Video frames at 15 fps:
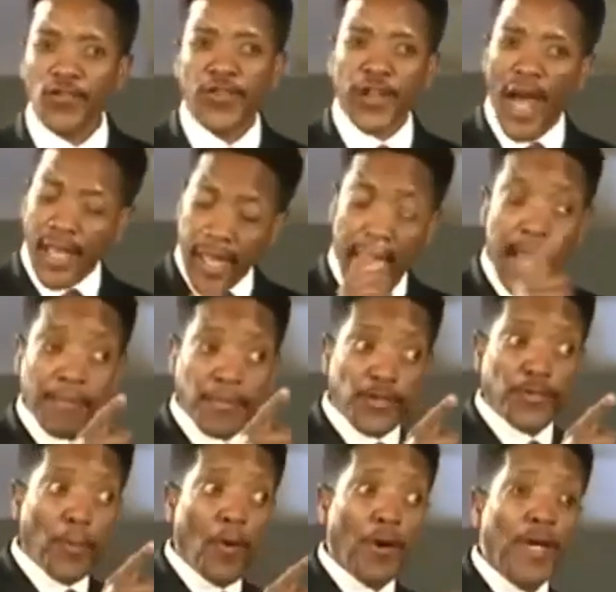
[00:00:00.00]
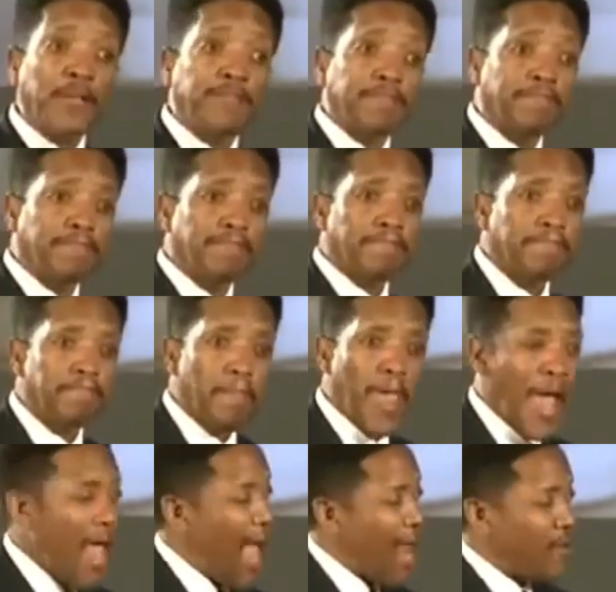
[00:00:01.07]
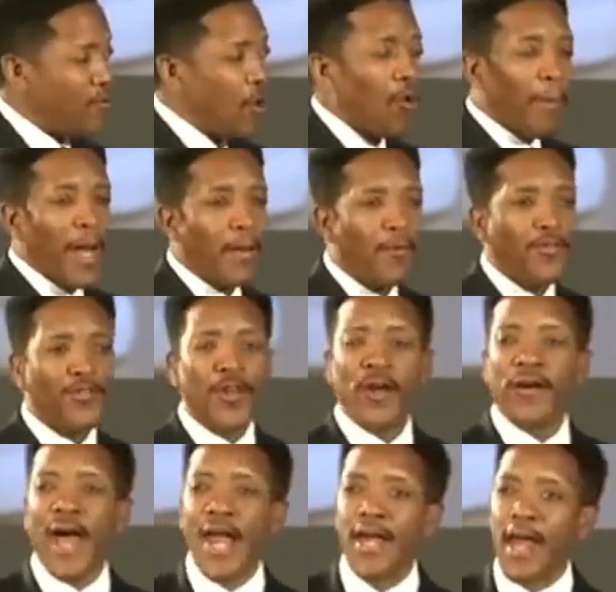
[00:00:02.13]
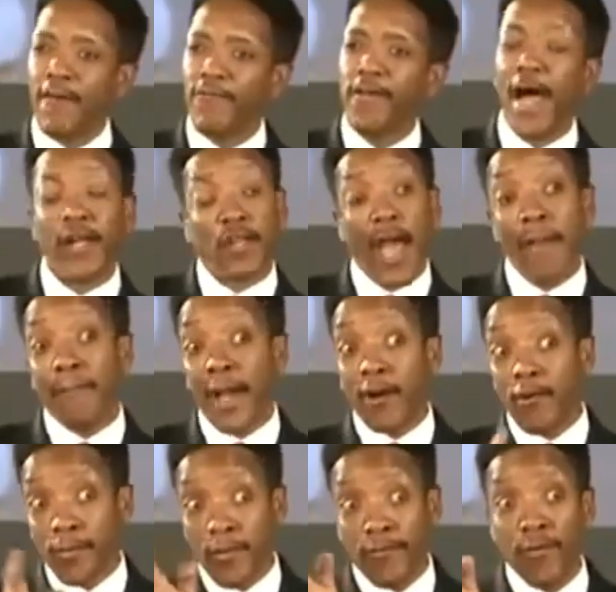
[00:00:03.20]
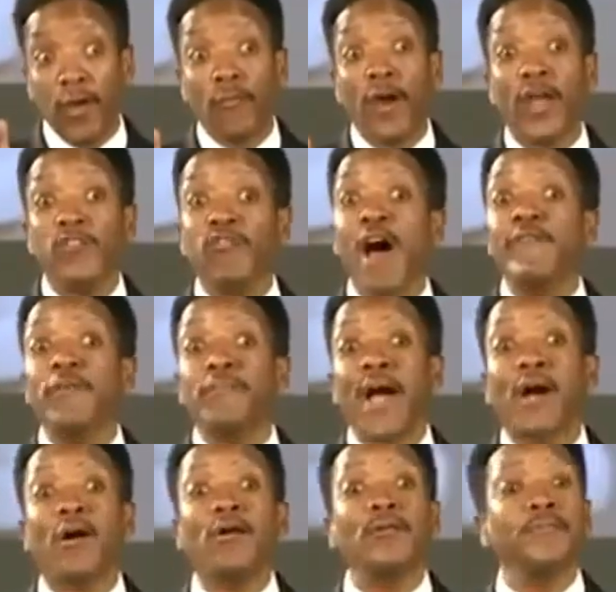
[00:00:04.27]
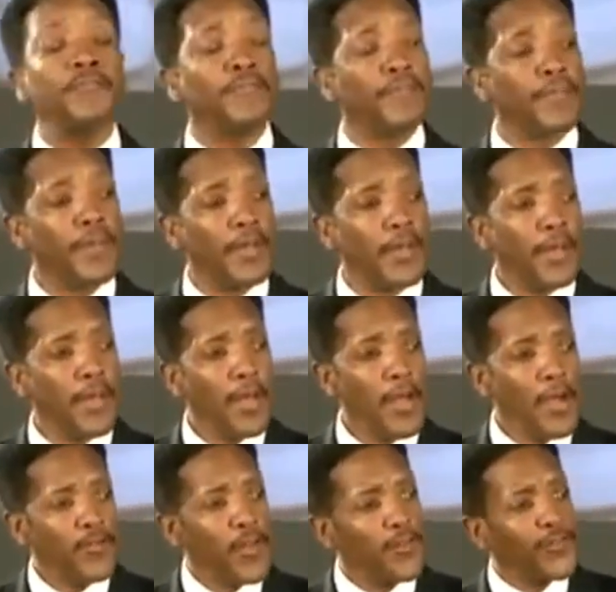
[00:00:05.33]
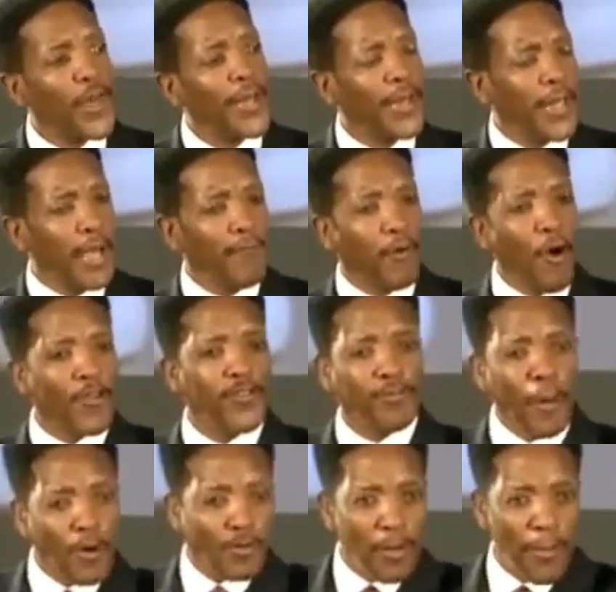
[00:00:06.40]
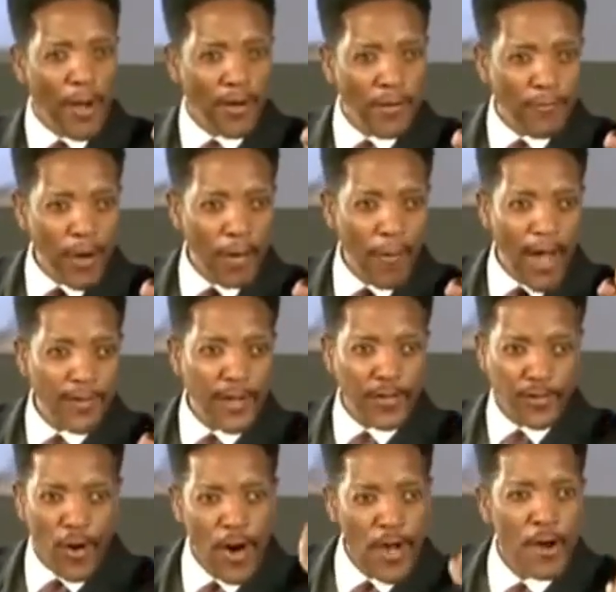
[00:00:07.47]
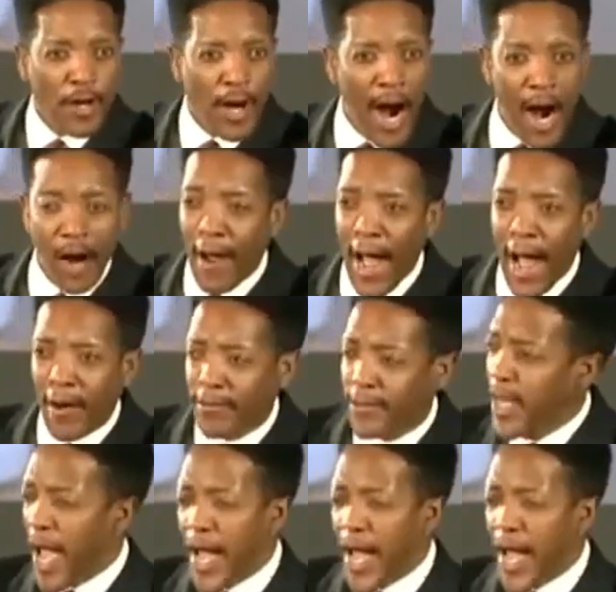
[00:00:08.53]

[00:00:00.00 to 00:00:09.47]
She said, I came this morning and nobody was here and I left and I got back on the freeway driving back home suddenly a voice spoke to me on the freeway and said, turn your car around